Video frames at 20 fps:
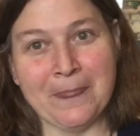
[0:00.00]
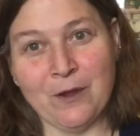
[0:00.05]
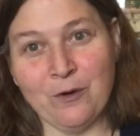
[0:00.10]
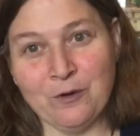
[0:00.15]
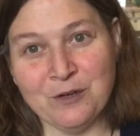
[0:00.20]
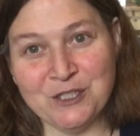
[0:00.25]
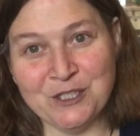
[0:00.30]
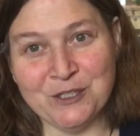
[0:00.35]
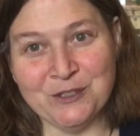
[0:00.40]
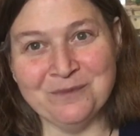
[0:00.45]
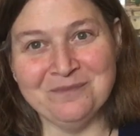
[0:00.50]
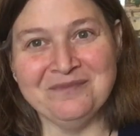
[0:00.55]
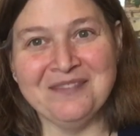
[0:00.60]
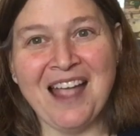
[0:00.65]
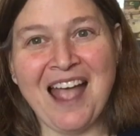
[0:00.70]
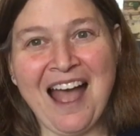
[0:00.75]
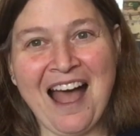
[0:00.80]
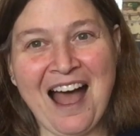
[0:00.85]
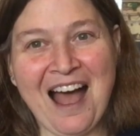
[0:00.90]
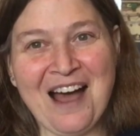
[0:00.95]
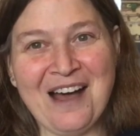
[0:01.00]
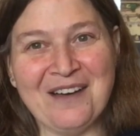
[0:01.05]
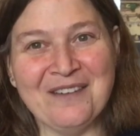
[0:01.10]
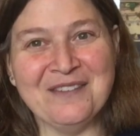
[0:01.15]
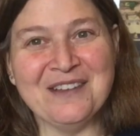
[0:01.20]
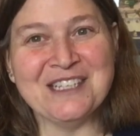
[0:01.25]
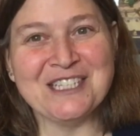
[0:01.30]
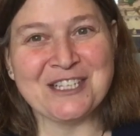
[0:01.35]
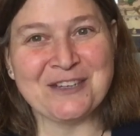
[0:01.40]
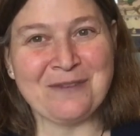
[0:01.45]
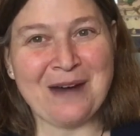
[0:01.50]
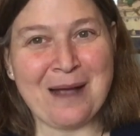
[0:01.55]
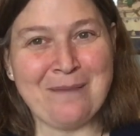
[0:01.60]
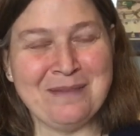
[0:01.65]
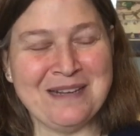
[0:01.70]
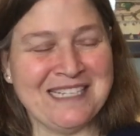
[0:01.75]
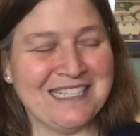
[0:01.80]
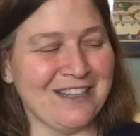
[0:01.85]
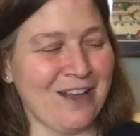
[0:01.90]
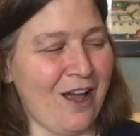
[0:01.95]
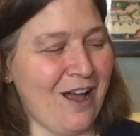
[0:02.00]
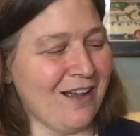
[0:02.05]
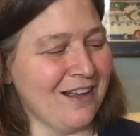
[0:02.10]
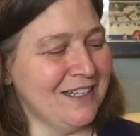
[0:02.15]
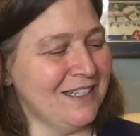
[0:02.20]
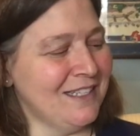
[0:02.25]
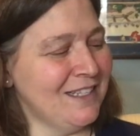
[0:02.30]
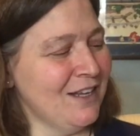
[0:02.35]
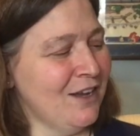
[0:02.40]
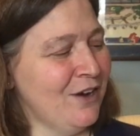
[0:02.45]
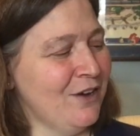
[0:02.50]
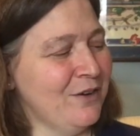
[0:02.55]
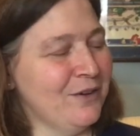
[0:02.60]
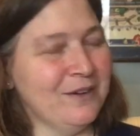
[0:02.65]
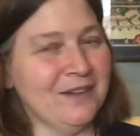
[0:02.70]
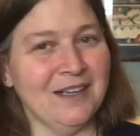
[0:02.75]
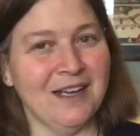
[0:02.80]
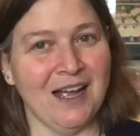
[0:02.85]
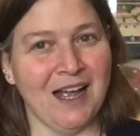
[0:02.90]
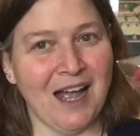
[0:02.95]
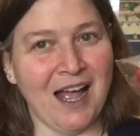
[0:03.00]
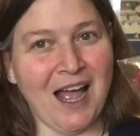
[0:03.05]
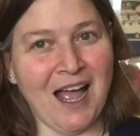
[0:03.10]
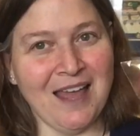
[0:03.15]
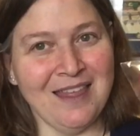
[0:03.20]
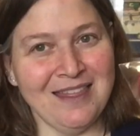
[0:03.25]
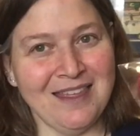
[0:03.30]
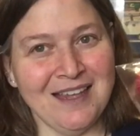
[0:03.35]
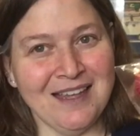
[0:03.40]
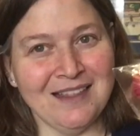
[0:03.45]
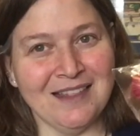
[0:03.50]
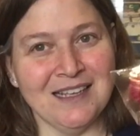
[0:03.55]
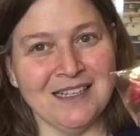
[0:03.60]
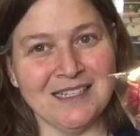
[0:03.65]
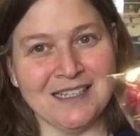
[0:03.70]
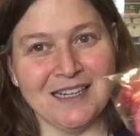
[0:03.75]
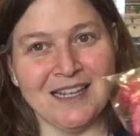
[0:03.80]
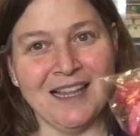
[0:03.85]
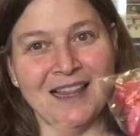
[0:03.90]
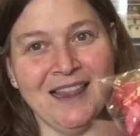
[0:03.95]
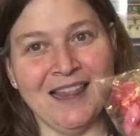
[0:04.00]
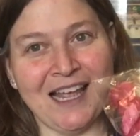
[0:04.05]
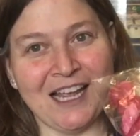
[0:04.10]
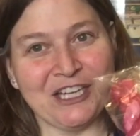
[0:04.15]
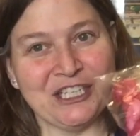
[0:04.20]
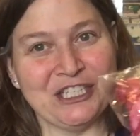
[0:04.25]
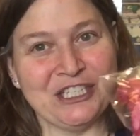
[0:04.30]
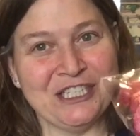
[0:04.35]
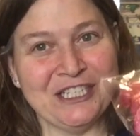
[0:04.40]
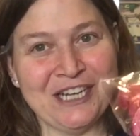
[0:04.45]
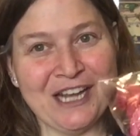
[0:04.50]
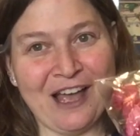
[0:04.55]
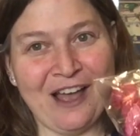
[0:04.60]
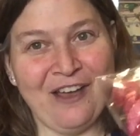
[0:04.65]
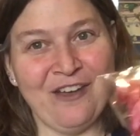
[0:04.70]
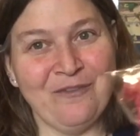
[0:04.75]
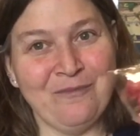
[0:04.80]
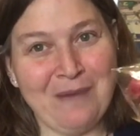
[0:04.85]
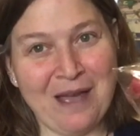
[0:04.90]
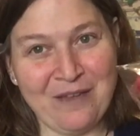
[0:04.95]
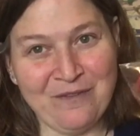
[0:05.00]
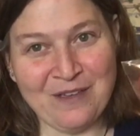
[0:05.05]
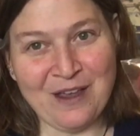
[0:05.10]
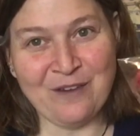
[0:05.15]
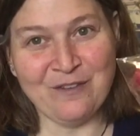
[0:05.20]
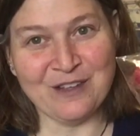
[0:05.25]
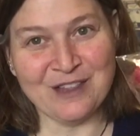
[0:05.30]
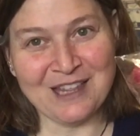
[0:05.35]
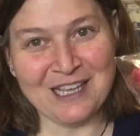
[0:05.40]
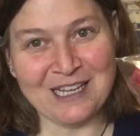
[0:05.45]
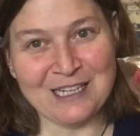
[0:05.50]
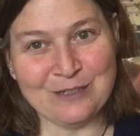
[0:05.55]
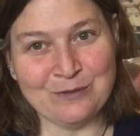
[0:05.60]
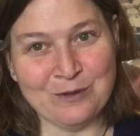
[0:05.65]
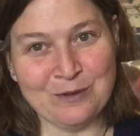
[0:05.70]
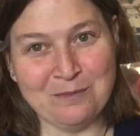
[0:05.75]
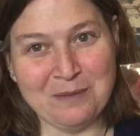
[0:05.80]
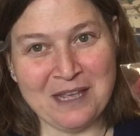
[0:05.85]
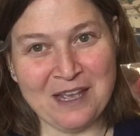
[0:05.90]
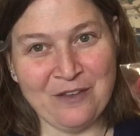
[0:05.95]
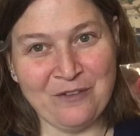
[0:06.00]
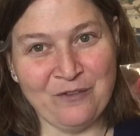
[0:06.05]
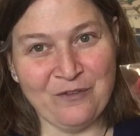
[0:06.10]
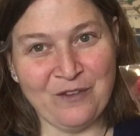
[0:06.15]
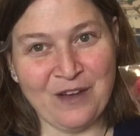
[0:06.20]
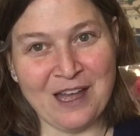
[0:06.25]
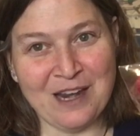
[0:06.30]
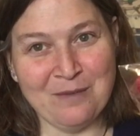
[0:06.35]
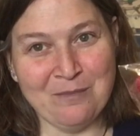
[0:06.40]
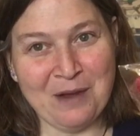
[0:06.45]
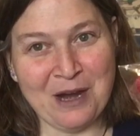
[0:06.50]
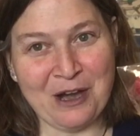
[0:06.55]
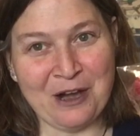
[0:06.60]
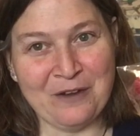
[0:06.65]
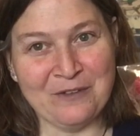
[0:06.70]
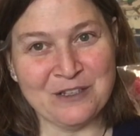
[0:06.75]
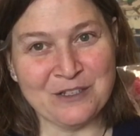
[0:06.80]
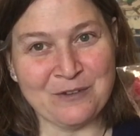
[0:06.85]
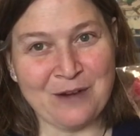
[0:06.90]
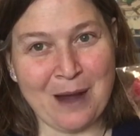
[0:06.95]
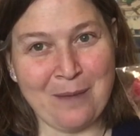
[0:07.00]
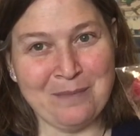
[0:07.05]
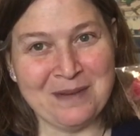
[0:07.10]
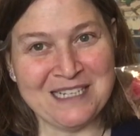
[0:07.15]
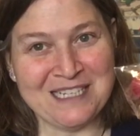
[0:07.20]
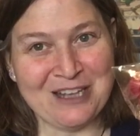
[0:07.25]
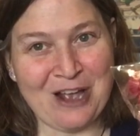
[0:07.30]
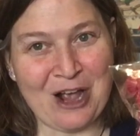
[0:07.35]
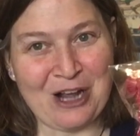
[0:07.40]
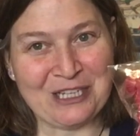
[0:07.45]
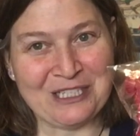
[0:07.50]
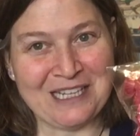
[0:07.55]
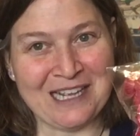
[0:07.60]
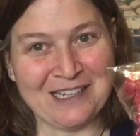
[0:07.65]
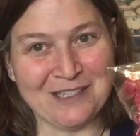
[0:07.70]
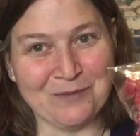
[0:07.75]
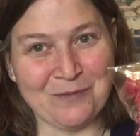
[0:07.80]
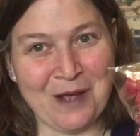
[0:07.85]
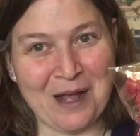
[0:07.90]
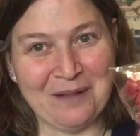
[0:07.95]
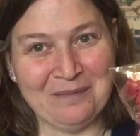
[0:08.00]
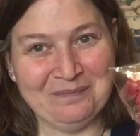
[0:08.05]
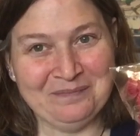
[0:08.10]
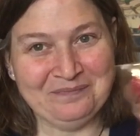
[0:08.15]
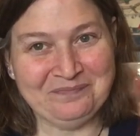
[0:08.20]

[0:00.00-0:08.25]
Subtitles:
or two, of scrappy socks. So I think this collection of My Favorite Things would be a fun pair of scrappy socks as well.